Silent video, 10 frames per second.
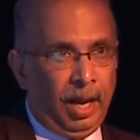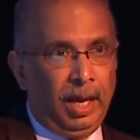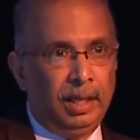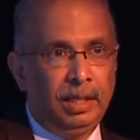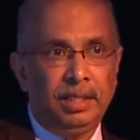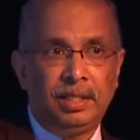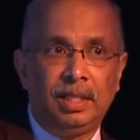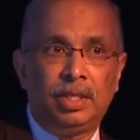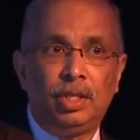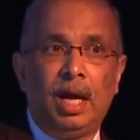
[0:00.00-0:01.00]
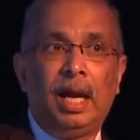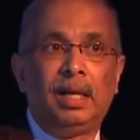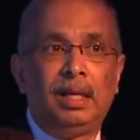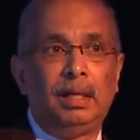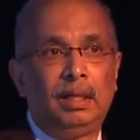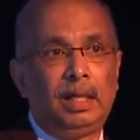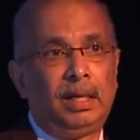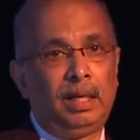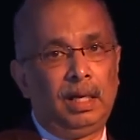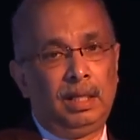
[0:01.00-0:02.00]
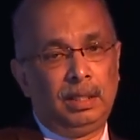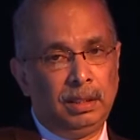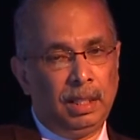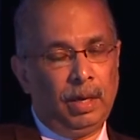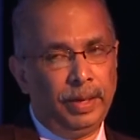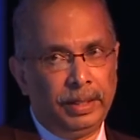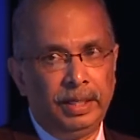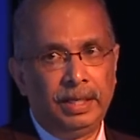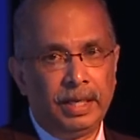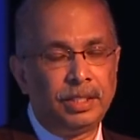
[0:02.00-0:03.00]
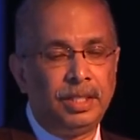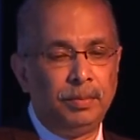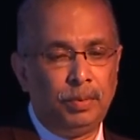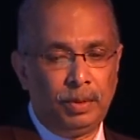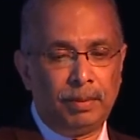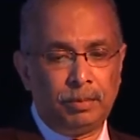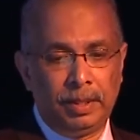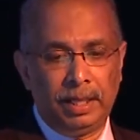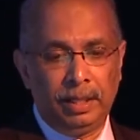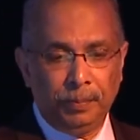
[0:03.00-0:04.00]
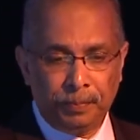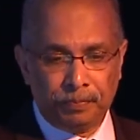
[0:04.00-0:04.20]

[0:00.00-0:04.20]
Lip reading: And this is the chart that our analytics team put up together.